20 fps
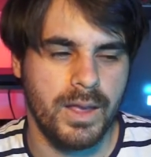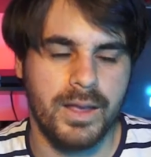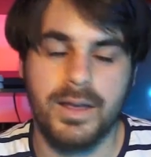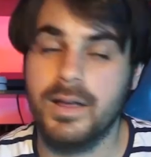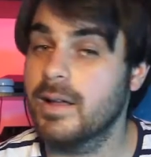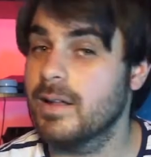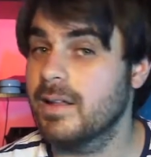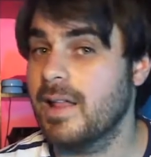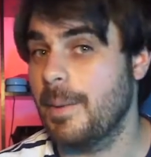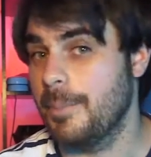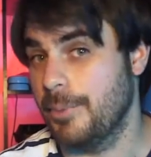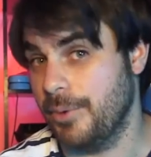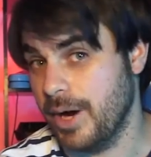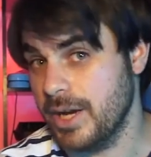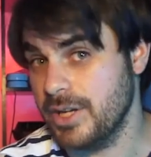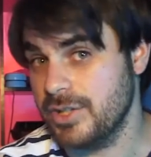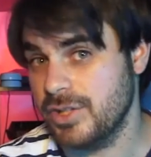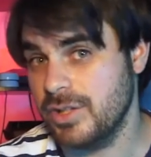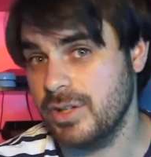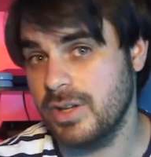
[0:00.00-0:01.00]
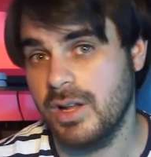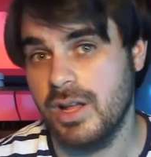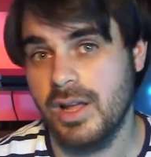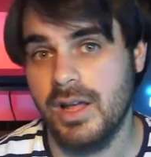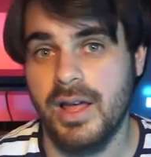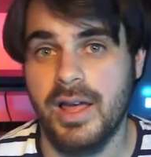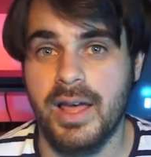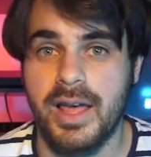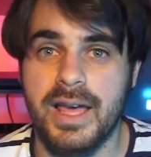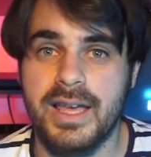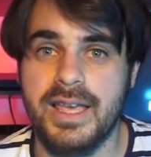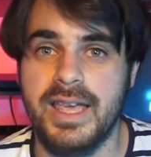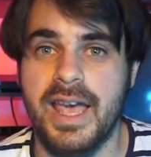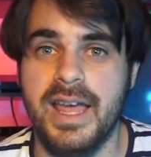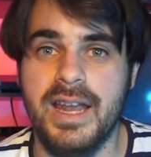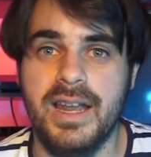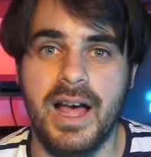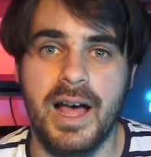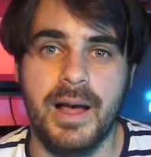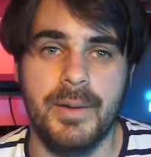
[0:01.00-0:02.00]
Collaboration
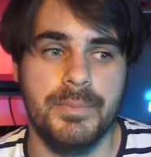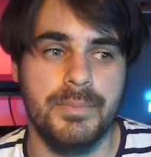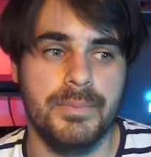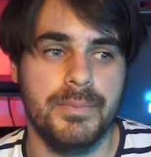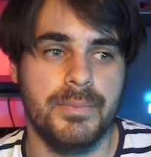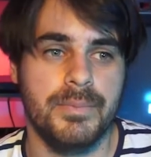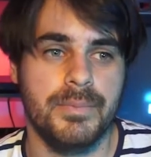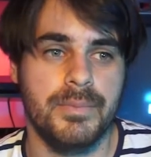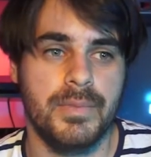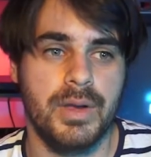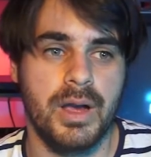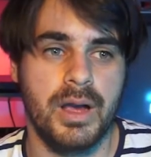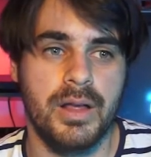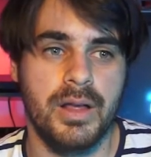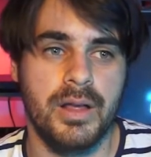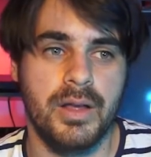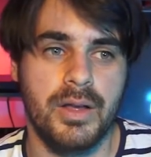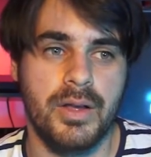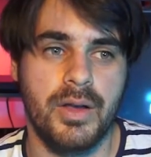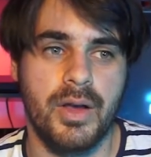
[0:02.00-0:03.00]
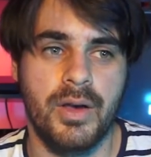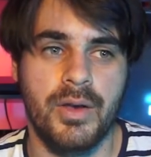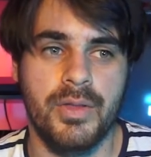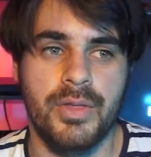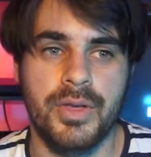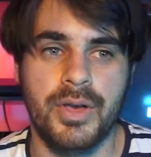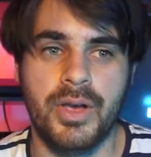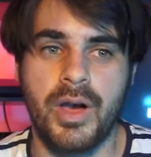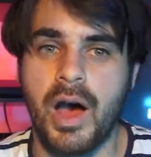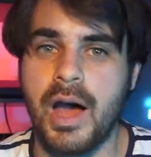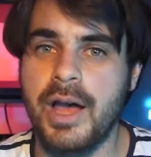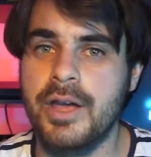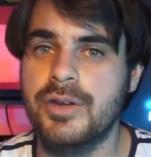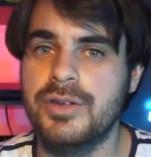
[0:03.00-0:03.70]
again. The guy